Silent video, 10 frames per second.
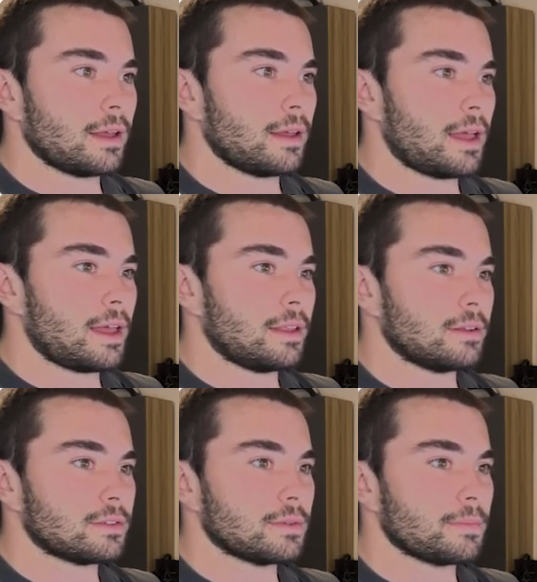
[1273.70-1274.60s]

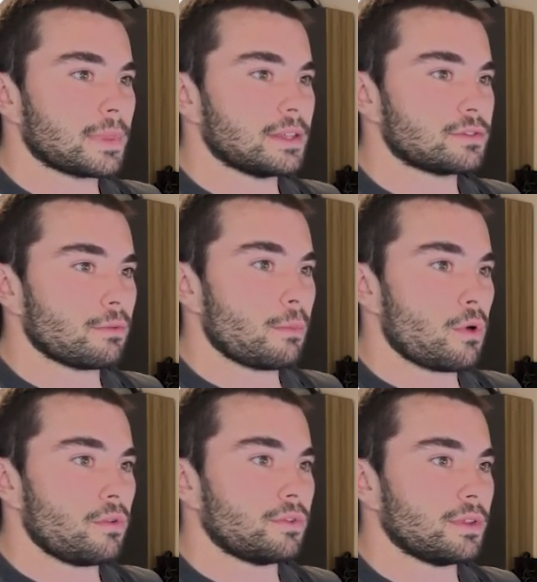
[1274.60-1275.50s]
and it's
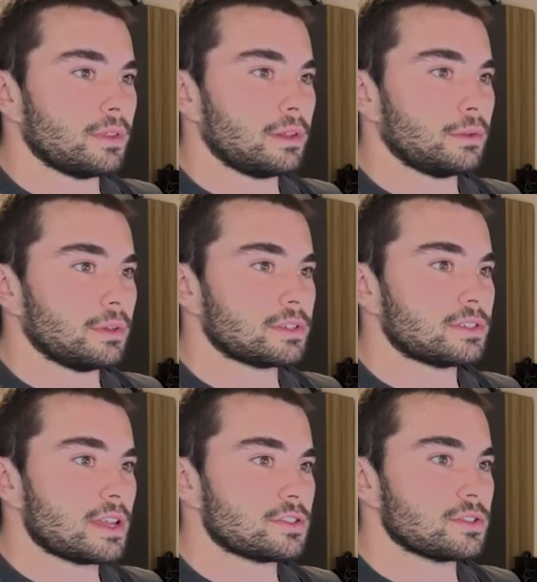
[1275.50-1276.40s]
removed the little
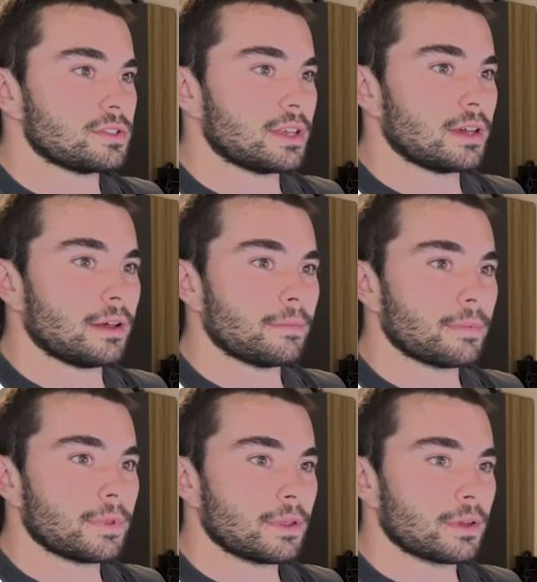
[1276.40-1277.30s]
extensions here.
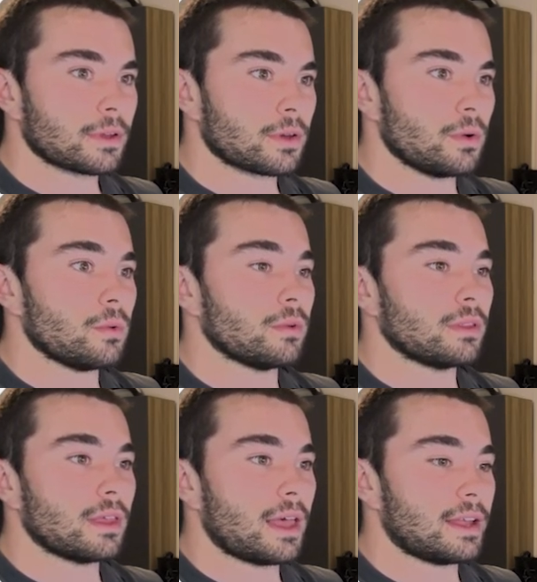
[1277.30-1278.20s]
Cool,
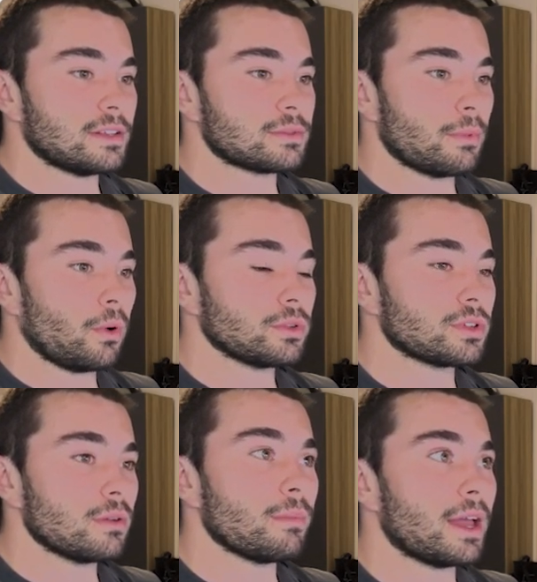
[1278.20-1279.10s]
and it's
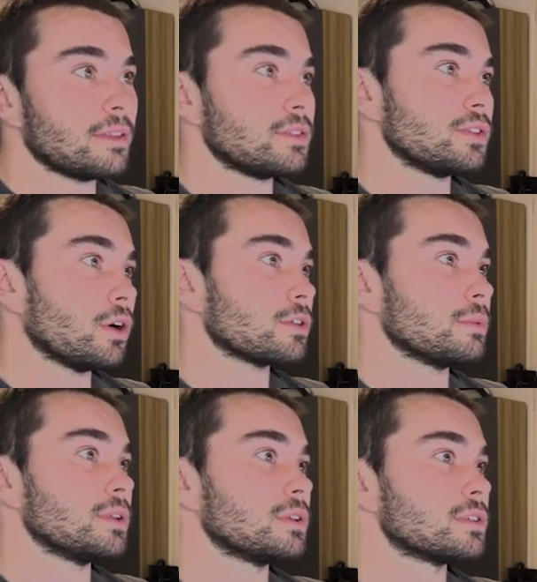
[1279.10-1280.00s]
also made the
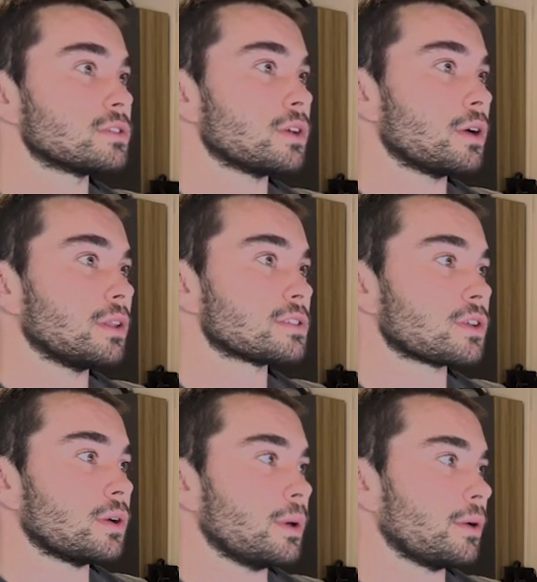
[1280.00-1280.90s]
document. So let's
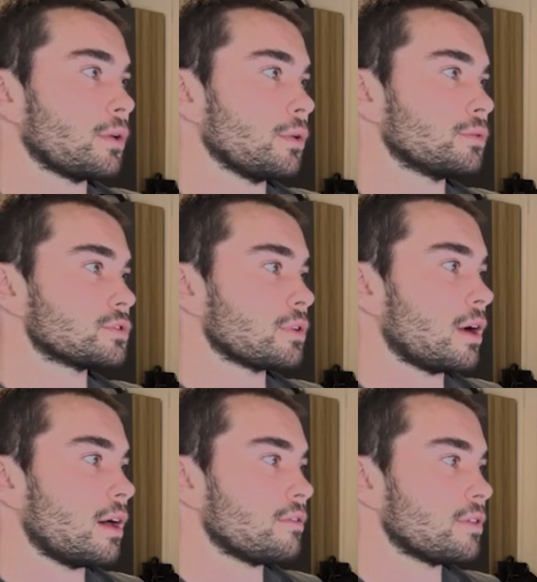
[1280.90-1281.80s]
go to our Google
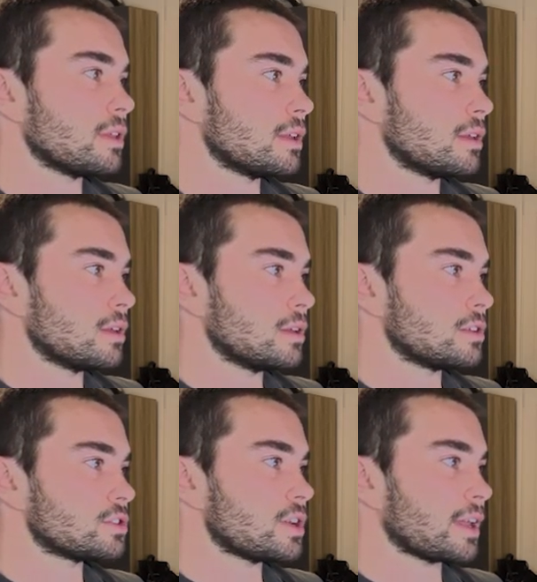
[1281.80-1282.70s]
Drive,
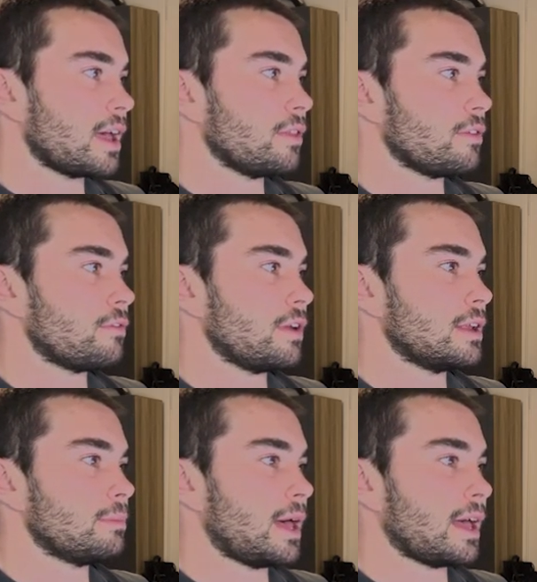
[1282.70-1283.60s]
check out the
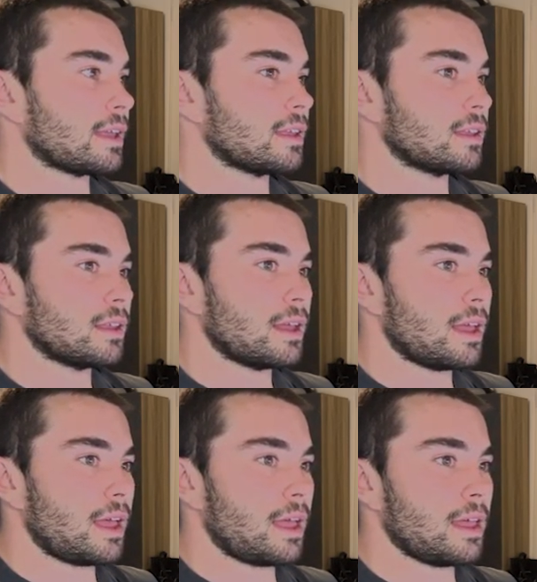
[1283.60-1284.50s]
feedback,
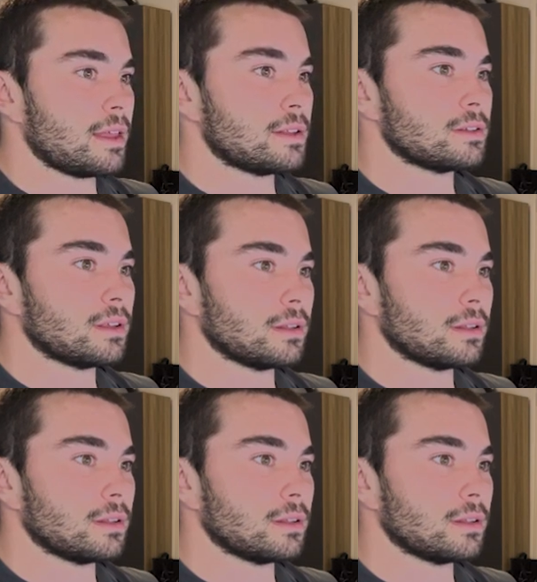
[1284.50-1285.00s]
and